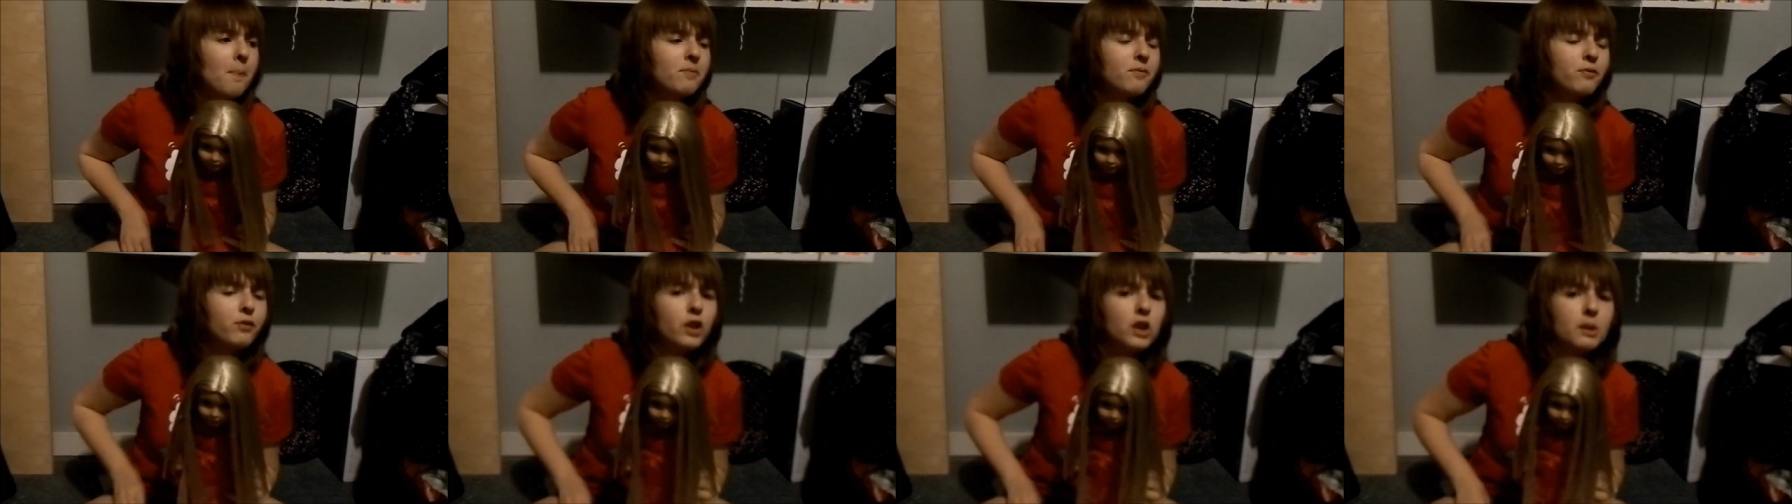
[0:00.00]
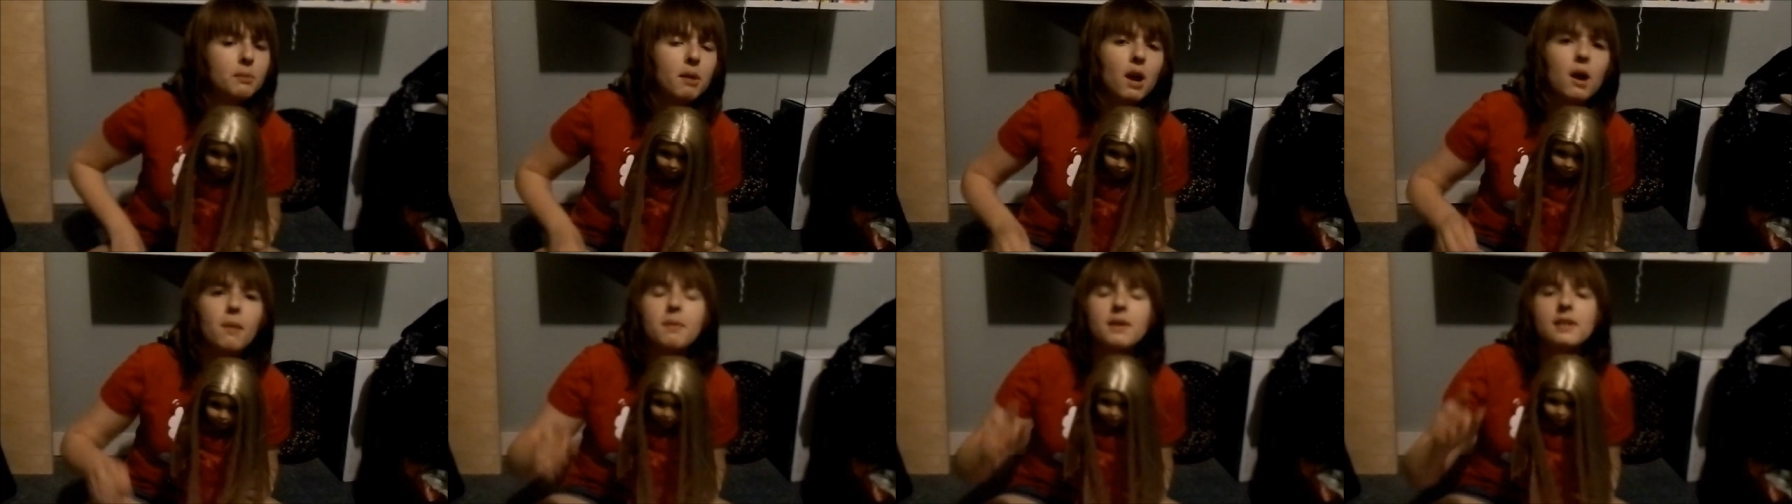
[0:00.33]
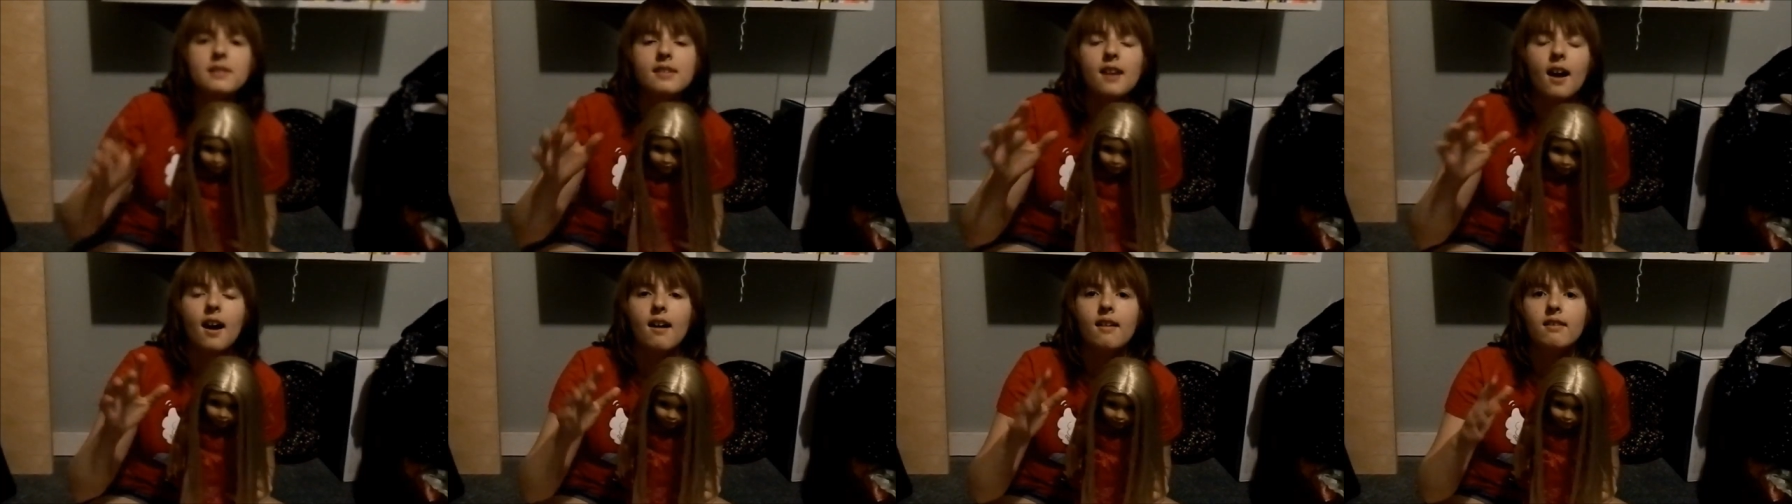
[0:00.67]
for the
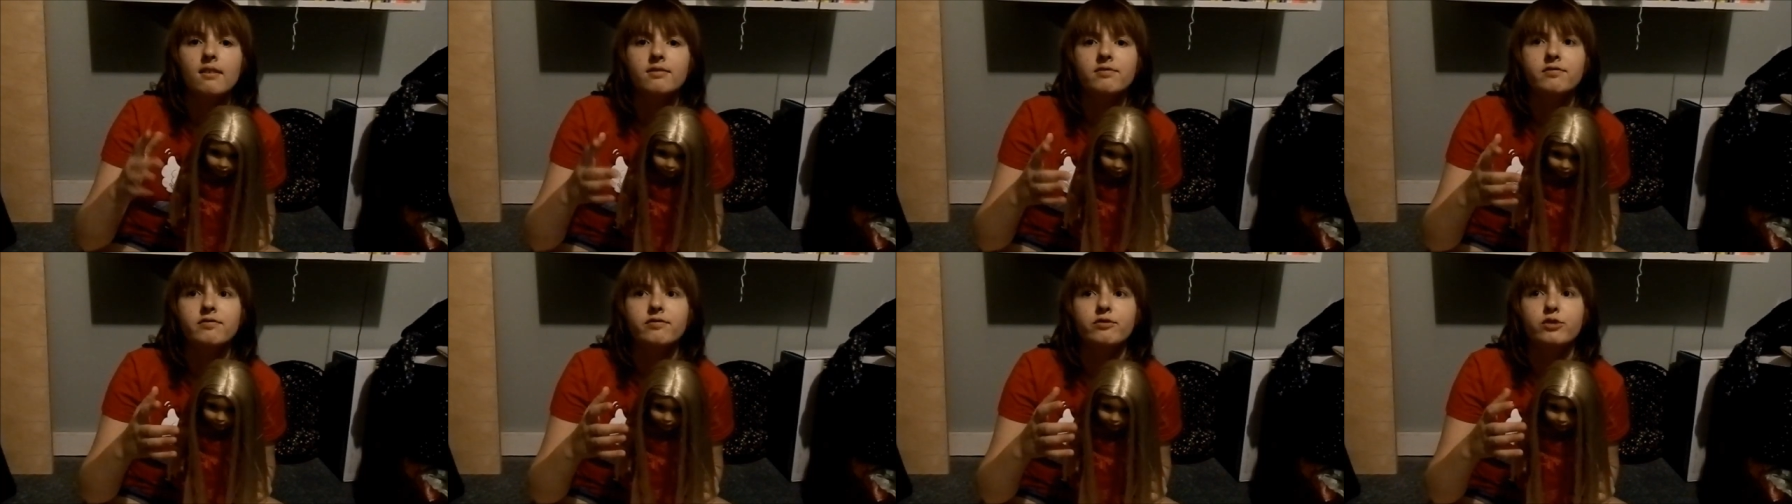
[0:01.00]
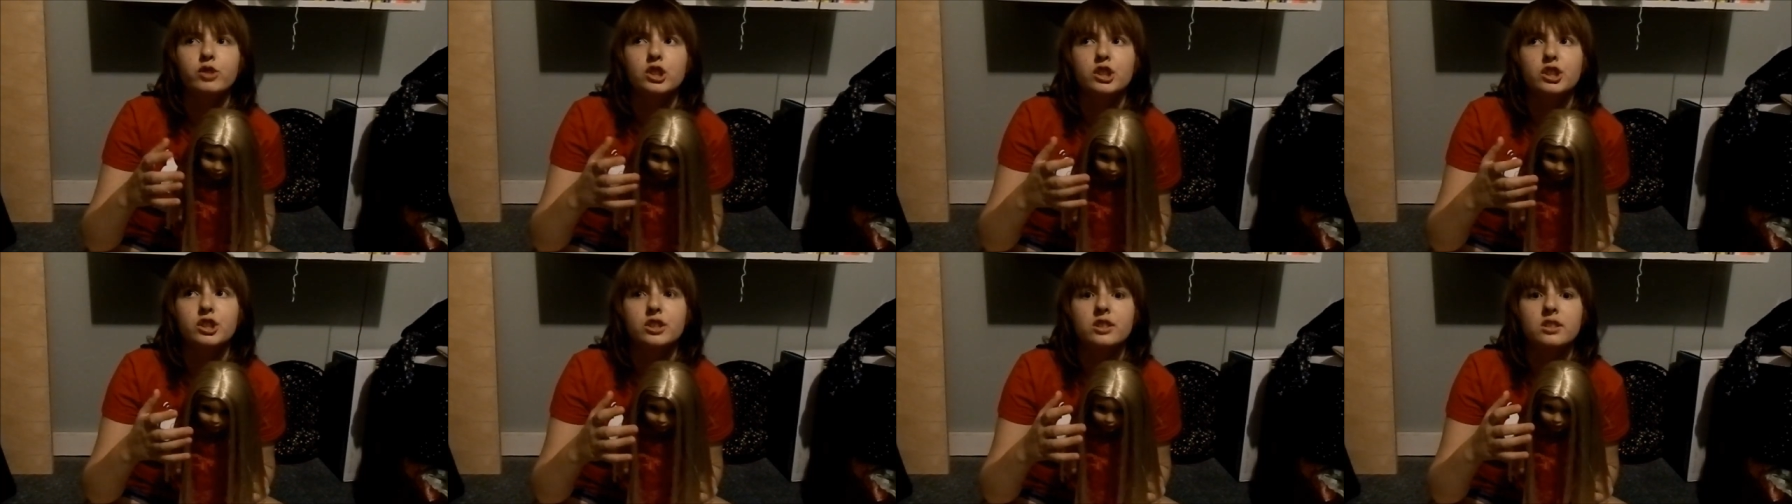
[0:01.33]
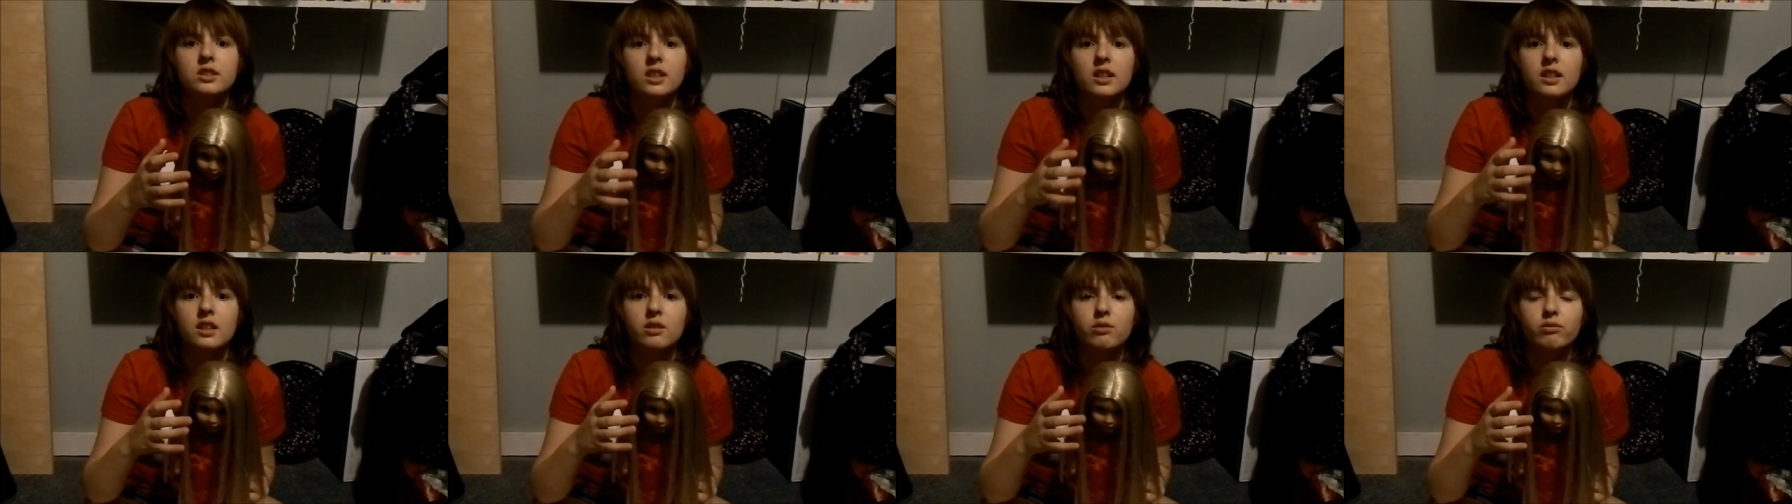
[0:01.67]
purpose of just
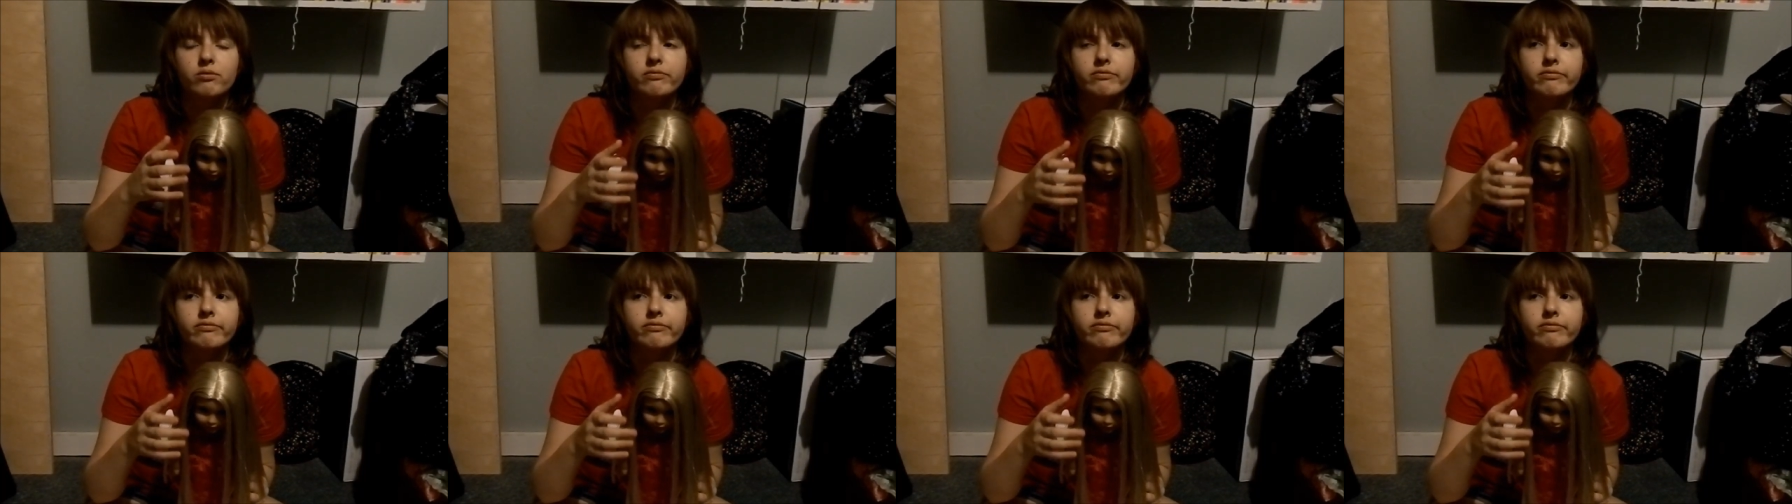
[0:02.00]
like